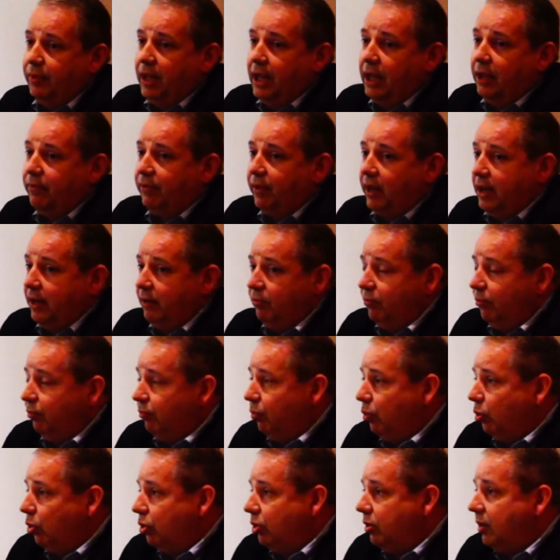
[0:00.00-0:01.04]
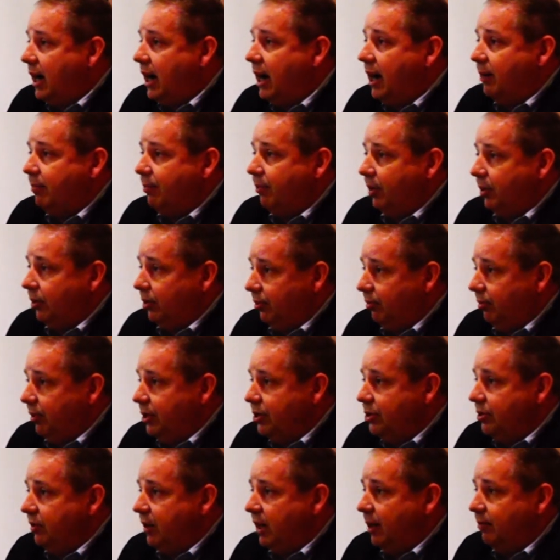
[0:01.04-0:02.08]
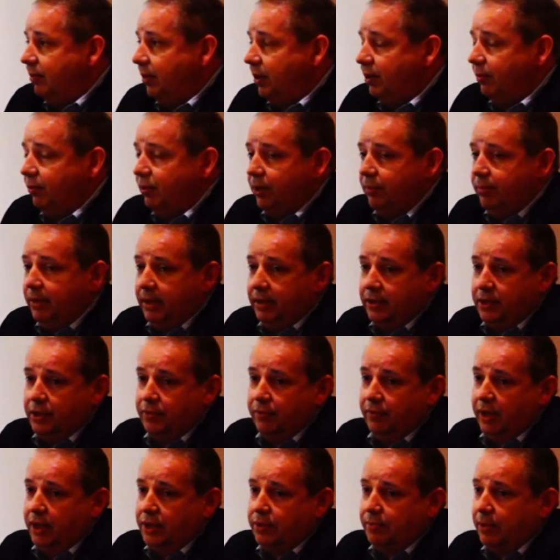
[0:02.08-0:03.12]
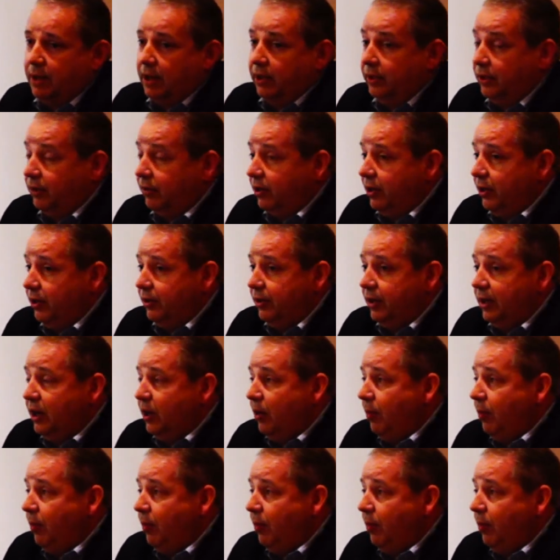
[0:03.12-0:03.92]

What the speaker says: if a rural operator, regional operator were to make this investment on their own,